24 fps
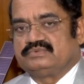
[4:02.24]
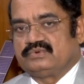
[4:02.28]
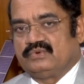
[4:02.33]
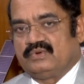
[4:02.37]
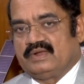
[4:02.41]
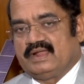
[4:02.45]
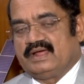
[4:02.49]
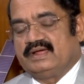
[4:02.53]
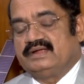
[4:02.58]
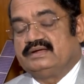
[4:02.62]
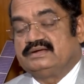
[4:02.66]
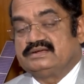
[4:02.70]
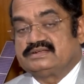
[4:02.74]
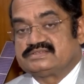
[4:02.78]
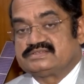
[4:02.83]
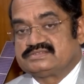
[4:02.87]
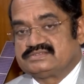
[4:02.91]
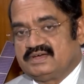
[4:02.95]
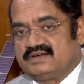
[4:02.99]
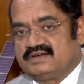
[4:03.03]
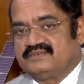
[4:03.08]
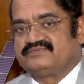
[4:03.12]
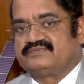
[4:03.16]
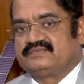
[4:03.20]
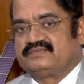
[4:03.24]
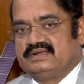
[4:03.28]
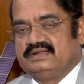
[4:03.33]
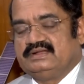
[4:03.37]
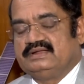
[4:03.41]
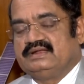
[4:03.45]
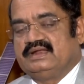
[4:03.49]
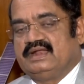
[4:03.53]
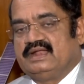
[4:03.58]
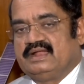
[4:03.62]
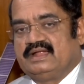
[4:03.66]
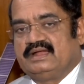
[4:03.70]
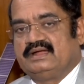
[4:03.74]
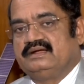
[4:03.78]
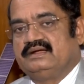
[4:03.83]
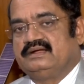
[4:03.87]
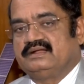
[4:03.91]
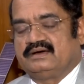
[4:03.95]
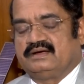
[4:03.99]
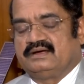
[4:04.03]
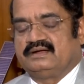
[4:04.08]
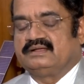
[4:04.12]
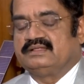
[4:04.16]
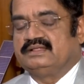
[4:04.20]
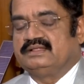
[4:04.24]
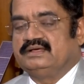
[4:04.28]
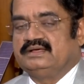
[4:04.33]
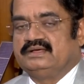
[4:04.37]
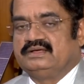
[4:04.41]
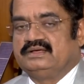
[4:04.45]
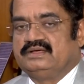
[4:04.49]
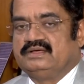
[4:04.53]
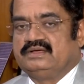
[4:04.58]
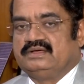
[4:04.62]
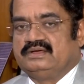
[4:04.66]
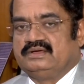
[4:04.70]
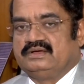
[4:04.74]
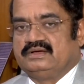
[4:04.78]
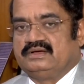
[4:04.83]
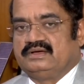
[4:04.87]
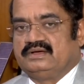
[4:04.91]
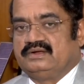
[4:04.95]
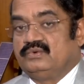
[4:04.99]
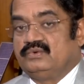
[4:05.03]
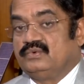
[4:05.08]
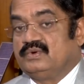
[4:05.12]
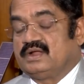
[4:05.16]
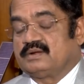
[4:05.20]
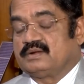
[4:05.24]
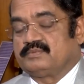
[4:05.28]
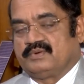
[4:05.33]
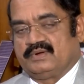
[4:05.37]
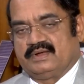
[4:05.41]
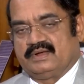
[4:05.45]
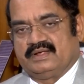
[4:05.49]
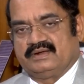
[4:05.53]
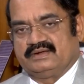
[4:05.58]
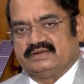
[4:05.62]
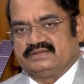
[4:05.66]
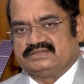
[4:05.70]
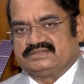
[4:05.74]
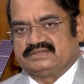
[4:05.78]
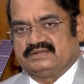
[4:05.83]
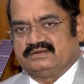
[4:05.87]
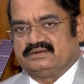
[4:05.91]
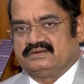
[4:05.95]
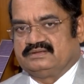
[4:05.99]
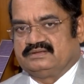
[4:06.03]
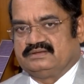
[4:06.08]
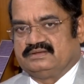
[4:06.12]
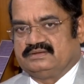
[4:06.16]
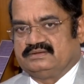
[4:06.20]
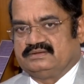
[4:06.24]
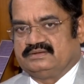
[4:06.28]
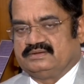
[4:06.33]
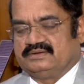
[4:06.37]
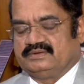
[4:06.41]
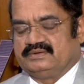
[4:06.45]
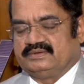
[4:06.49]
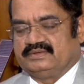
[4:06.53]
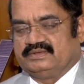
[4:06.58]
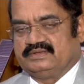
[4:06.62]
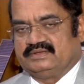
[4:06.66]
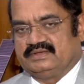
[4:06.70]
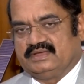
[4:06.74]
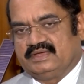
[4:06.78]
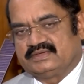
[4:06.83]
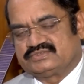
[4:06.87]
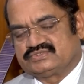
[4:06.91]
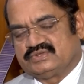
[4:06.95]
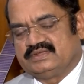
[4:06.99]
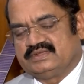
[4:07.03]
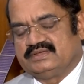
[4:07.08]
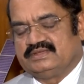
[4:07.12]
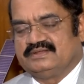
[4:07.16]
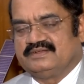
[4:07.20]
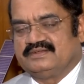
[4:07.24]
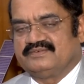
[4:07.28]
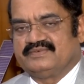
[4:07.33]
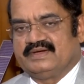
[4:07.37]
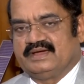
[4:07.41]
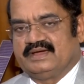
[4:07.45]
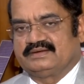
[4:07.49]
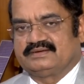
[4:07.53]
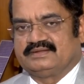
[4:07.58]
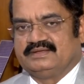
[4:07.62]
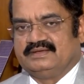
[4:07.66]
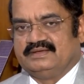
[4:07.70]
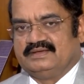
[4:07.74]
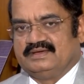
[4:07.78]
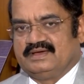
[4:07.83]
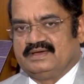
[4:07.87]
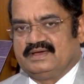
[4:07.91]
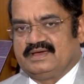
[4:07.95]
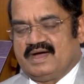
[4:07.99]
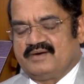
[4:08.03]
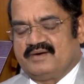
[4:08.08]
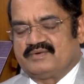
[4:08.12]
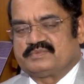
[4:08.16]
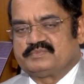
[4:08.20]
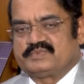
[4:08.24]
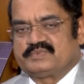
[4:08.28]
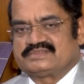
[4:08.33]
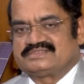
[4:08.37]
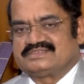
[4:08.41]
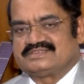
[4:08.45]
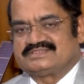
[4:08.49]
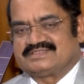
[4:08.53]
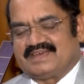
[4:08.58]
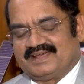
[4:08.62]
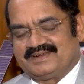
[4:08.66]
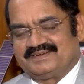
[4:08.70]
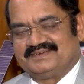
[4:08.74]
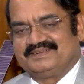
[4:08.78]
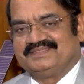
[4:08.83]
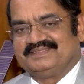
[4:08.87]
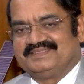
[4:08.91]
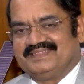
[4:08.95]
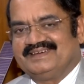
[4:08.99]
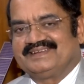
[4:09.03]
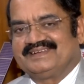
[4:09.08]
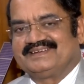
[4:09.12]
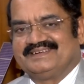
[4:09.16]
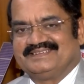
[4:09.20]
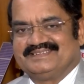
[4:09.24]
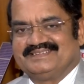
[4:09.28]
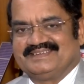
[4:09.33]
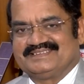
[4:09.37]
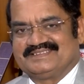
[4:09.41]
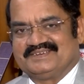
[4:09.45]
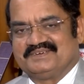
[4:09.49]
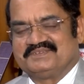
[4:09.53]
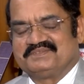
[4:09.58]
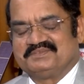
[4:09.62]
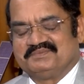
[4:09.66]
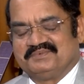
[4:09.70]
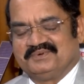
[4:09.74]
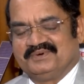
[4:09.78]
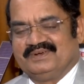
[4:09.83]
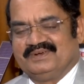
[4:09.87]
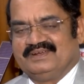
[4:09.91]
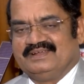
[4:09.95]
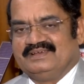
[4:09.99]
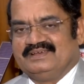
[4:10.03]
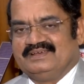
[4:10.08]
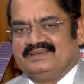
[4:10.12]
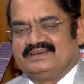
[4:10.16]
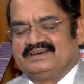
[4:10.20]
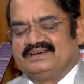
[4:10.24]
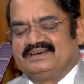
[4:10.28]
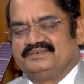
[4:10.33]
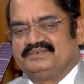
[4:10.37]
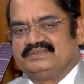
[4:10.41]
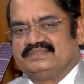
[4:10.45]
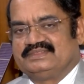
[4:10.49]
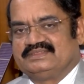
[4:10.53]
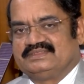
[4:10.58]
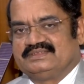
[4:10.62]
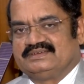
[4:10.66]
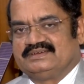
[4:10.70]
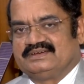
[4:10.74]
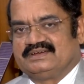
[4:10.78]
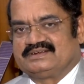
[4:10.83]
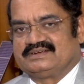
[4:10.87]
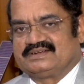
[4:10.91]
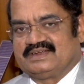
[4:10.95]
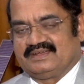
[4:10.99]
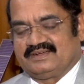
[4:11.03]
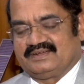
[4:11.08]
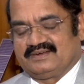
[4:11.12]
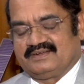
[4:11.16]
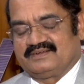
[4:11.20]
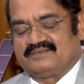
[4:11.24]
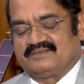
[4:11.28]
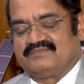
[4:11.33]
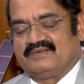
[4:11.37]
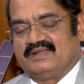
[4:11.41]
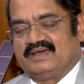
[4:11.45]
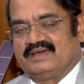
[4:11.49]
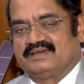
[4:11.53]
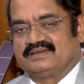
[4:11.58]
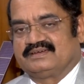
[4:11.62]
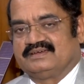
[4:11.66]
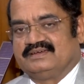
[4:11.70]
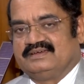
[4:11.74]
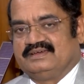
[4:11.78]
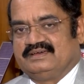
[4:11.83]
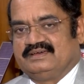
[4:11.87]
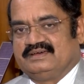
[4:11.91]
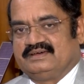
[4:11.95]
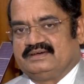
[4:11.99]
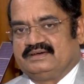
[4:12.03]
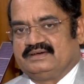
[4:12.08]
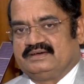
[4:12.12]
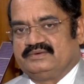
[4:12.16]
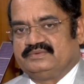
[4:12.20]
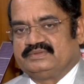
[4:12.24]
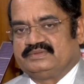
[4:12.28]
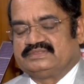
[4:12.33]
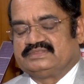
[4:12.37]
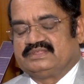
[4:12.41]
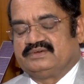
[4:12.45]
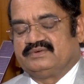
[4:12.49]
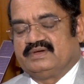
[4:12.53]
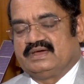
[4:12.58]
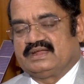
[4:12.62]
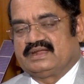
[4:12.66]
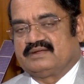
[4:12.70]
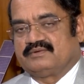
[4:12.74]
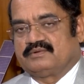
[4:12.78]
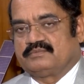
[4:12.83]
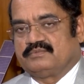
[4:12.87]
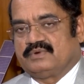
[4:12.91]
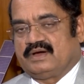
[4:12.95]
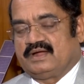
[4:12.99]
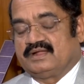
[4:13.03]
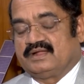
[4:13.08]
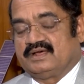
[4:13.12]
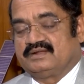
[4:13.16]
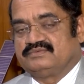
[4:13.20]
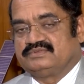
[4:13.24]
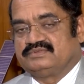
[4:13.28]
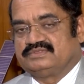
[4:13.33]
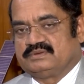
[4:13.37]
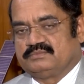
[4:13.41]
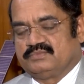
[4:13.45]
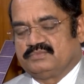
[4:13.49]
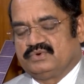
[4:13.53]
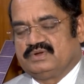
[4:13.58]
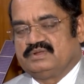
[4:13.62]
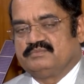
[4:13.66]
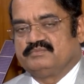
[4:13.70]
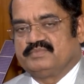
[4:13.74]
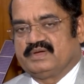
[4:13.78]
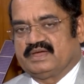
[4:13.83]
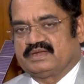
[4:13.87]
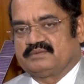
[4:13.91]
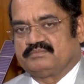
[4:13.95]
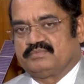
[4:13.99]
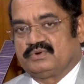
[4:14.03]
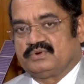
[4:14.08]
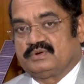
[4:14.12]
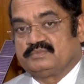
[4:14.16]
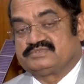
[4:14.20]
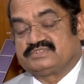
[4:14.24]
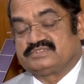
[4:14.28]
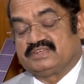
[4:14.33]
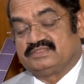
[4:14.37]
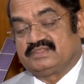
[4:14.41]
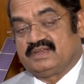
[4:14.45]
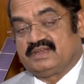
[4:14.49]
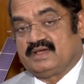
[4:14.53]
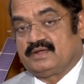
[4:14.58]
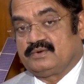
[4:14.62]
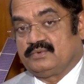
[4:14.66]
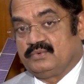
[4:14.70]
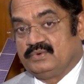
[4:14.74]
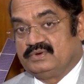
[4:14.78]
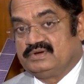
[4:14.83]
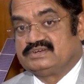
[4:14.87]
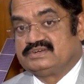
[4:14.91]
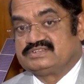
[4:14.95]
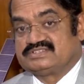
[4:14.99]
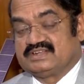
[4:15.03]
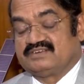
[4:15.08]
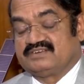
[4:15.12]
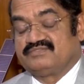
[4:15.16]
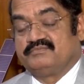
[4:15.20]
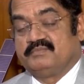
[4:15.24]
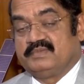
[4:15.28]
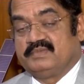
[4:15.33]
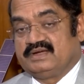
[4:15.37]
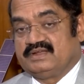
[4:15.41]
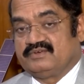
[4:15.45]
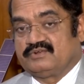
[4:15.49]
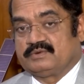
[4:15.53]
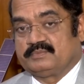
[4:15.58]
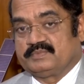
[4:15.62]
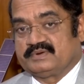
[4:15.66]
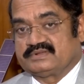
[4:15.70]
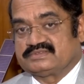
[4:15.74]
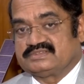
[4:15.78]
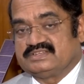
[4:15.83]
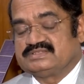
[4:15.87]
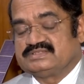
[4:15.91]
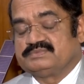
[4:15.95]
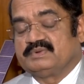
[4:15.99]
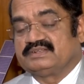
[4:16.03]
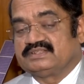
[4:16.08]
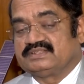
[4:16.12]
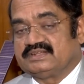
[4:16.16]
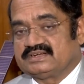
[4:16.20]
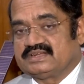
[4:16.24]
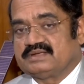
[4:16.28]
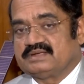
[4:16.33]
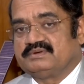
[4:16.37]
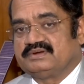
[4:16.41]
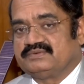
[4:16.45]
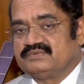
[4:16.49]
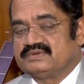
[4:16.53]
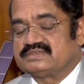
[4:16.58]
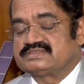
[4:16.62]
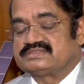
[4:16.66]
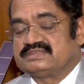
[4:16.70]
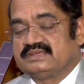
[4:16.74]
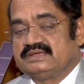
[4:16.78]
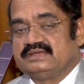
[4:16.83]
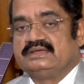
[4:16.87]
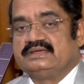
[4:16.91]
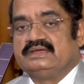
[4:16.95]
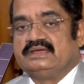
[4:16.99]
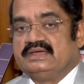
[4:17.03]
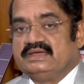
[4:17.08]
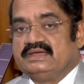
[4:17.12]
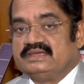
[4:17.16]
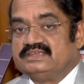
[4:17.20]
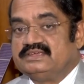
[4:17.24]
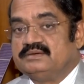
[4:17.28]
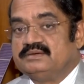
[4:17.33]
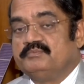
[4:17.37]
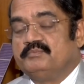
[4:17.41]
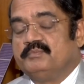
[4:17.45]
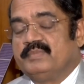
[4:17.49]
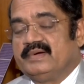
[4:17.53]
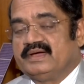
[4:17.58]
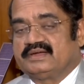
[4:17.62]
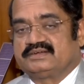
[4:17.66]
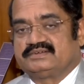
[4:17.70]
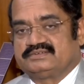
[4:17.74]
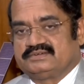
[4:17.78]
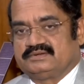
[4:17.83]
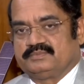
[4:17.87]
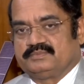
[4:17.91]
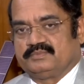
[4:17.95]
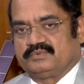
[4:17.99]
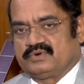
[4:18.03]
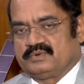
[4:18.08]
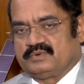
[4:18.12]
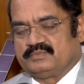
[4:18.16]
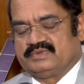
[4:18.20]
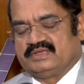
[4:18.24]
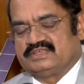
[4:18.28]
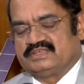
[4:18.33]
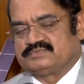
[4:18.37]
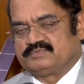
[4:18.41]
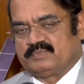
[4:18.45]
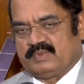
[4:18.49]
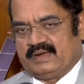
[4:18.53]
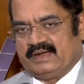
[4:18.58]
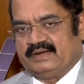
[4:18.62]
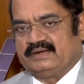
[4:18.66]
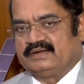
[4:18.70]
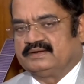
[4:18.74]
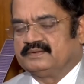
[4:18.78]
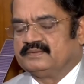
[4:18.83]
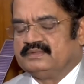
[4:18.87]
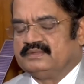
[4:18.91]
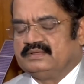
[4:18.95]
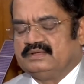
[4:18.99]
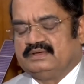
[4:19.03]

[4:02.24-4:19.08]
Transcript: to land, softly land on the lunar polar region. Actually, in effect, our presence already there in the South Pole with the tricolor flag, along with the moon impact probe. Chandrayaan 1 itself made our presence, but that time it was a impacted probe as planned.